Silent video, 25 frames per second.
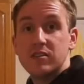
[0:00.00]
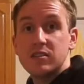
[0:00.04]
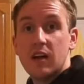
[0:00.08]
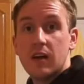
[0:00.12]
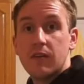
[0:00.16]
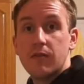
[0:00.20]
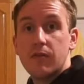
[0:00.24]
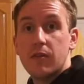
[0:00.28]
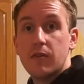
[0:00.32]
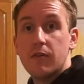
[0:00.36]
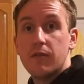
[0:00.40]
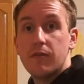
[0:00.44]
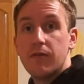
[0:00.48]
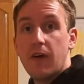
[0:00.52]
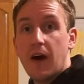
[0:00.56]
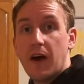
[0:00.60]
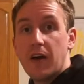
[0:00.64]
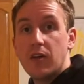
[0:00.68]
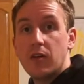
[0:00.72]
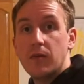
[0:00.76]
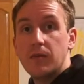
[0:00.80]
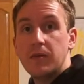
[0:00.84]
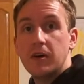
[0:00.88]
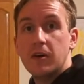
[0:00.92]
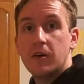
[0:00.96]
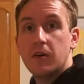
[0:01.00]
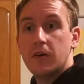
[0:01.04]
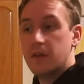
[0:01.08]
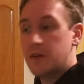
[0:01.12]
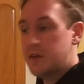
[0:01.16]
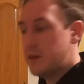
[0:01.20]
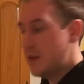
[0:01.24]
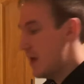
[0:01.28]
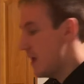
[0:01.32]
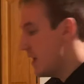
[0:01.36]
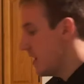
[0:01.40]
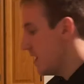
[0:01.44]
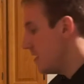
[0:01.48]
time for the final meal of
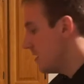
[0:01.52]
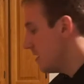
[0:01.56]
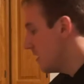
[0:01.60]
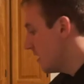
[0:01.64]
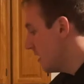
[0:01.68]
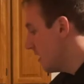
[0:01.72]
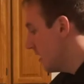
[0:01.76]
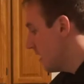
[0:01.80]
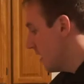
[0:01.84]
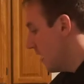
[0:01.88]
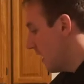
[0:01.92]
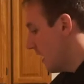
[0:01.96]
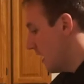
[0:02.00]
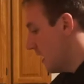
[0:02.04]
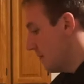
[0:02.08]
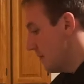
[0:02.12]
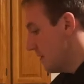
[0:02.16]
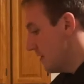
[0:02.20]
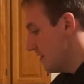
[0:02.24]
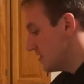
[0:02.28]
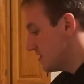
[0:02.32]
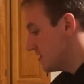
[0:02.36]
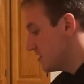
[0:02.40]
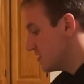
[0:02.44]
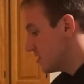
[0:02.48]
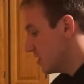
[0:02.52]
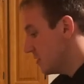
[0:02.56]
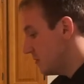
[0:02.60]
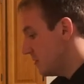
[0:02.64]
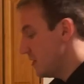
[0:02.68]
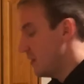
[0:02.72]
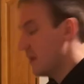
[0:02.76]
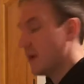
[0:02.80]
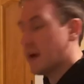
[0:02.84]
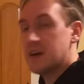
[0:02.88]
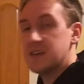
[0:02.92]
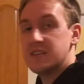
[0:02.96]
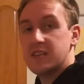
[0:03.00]
the day. And this is going to
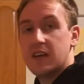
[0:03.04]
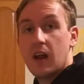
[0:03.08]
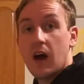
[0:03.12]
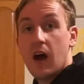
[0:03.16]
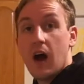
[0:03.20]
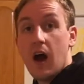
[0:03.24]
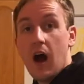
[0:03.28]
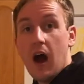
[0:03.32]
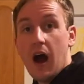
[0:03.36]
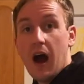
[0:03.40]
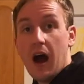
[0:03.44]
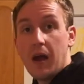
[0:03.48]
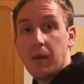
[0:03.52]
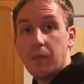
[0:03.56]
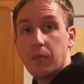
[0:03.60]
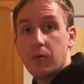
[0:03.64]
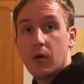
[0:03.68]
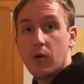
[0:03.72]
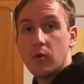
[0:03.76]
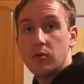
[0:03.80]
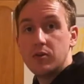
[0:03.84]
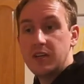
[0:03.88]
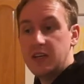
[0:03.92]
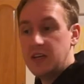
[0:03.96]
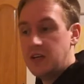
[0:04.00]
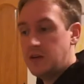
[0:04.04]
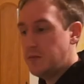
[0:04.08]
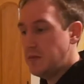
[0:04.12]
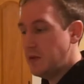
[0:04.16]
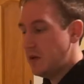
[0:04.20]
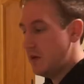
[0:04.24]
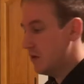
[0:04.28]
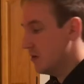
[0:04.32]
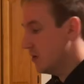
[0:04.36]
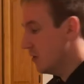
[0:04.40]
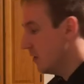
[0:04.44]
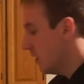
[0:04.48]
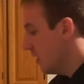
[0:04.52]
be, like I said, a high protein
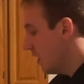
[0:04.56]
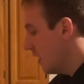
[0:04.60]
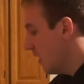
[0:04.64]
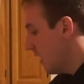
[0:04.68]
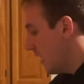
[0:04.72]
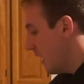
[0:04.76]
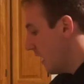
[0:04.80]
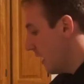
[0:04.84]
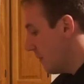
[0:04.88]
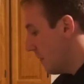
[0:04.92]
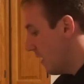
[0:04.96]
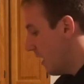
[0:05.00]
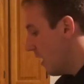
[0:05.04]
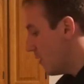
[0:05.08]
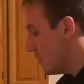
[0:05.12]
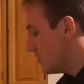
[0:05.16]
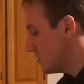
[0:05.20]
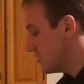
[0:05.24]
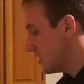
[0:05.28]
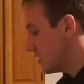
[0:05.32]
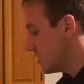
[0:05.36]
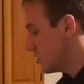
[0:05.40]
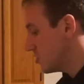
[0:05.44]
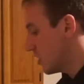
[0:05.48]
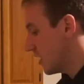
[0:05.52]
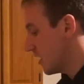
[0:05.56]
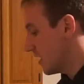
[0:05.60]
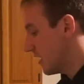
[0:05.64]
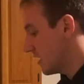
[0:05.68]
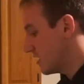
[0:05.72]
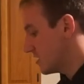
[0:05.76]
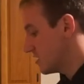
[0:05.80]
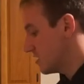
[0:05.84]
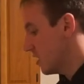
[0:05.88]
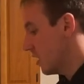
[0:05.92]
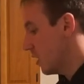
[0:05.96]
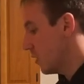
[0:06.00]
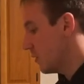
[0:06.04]
meal. I always like to try to
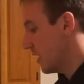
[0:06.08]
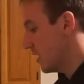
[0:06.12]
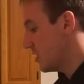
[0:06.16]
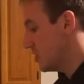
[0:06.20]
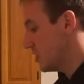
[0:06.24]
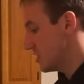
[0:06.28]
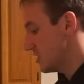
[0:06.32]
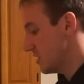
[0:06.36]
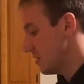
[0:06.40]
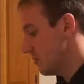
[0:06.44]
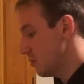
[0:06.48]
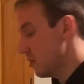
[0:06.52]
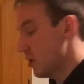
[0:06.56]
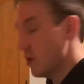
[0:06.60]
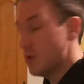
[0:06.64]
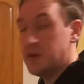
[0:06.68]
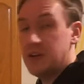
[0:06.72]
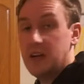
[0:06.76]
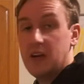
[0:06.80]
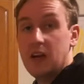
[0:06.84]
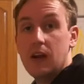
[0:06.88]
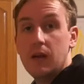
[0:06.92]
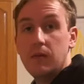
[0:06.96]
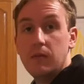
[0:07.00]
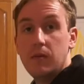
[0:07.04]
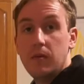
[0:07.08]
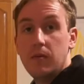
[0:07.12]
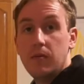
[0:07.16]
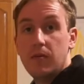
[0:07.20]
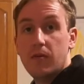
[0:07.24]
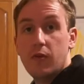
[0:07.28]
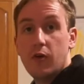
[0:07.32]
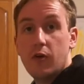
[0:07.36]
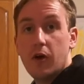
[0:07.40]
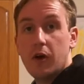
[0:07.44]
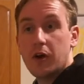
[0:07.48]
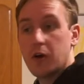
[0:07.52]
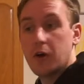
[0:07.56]
get a slow digesting protein into me
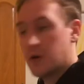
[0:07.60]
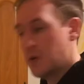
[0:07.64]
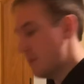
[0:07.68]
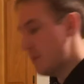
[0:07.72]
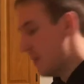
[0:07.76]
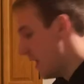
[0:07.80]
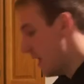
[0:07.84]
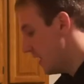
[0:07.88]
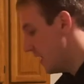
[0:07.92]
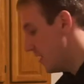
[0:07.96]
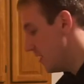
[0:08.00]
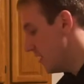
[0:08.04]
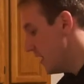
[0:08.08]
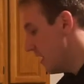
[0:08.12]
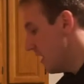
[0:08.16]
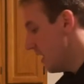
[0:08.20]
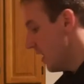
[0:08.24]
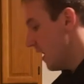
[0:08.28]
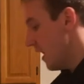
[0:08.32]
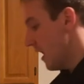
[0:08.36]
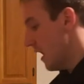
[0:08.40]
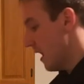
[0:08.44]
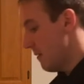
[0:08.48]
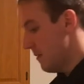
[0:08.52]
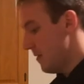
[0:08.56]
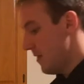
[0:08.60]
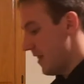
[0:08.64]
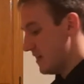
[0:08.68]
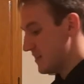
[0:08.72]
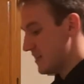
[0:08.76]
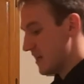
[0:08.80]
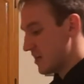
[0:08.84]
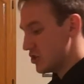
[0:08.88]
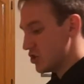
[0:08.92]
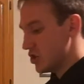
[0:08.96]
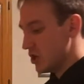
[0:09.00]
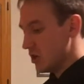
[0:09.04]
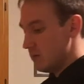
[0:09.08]
before I go to bed. And
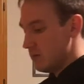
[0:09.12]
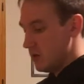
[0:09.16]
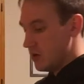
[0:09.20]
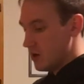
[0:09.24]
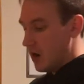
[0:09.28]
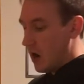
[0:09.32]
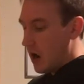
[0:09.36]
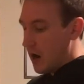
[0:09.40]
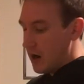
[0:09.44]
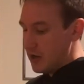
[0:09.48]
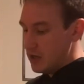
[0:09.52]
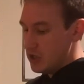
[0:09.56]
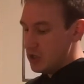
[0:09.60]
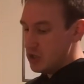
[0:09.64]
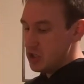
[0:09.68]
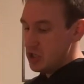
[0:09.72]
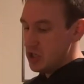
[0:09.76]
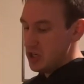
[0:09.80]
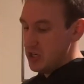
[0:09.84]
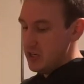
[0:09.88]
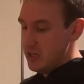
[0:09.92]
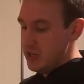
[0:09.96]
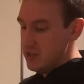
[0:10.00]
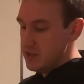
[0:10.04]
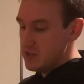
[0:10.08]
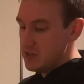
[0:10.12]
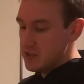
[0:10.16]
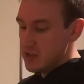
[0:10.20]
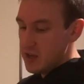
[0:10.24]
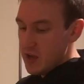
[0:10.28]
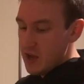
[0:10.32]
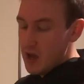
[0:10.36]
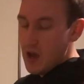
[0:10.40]
that's actually going to be cottage cheese.